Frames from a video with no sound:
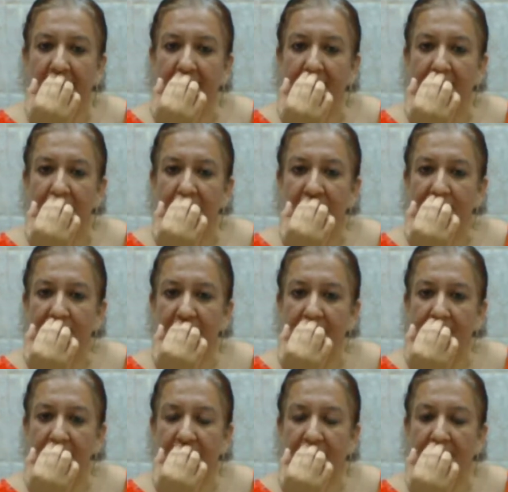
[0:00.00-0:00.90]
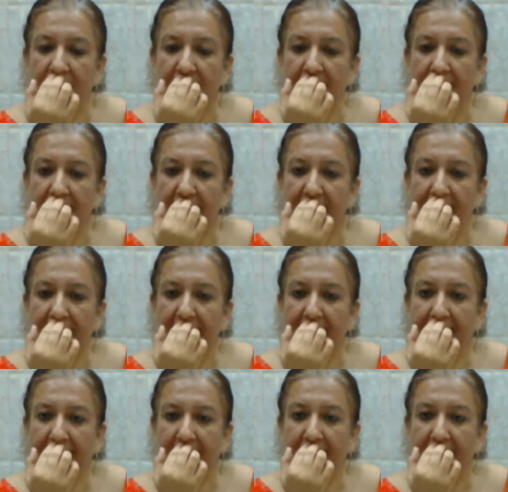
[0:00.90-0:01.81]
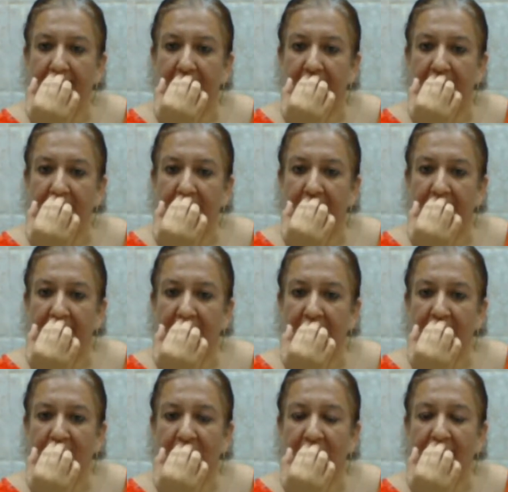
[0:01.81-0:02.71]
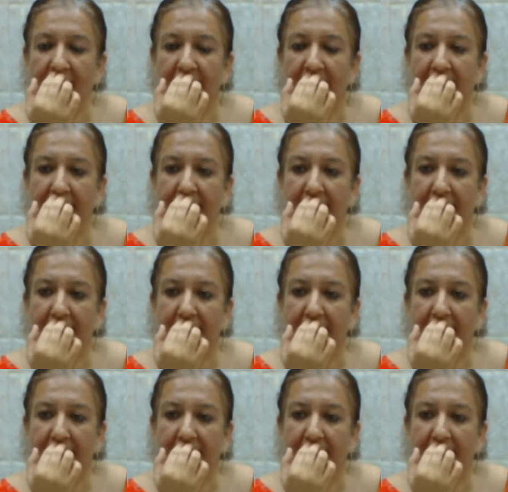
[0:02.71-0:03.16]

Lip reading: to restore my body